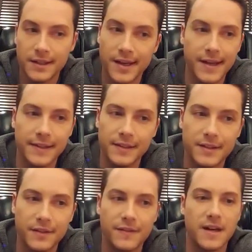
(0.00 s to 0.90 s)
and
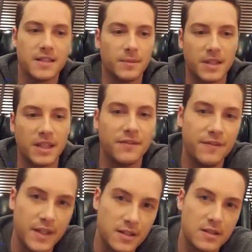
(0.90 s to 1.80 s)
to find something that
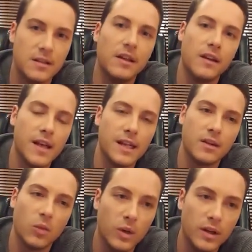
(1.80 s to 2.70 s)
fits into that
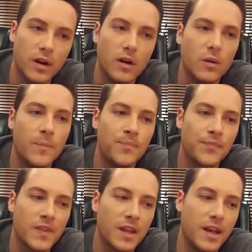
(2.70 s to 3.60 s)
little window,
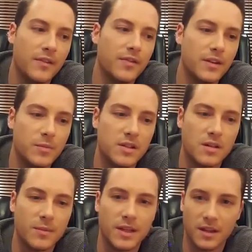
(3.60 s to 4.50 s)
and for it to be
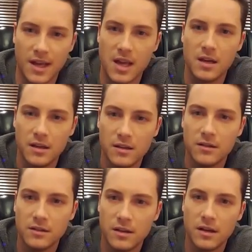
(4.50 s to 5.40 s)
something that
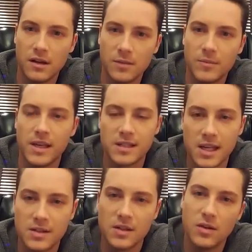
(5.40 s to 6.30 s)
makes
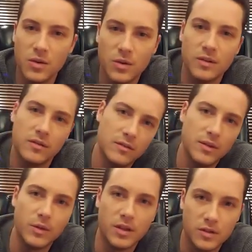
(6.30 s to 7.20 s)
sense to do and
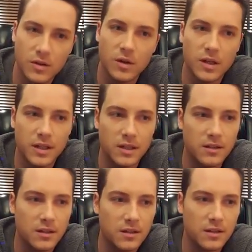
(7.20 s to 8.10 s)
you would enjoy,
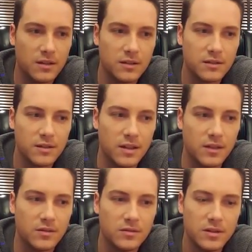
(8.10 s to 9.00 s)
and
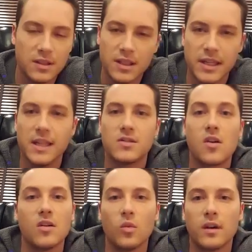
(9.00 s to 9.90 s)
it's
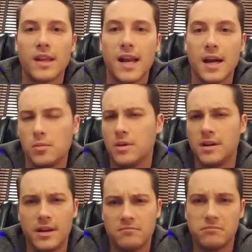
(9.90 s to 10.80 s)
hard to work that out,
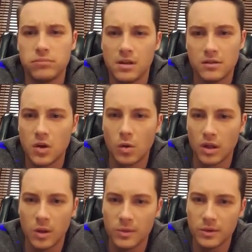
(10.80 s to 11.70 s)
but I'm
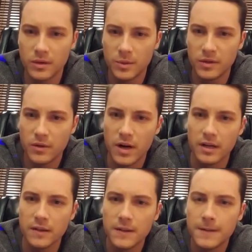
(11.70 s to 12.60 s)
totally open to it. That'd be
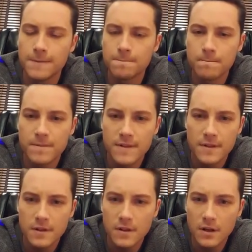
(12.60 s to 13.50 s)
great.
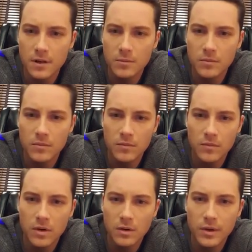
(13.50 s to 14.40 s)
What
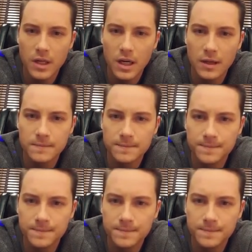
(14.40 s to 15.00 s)
do we got?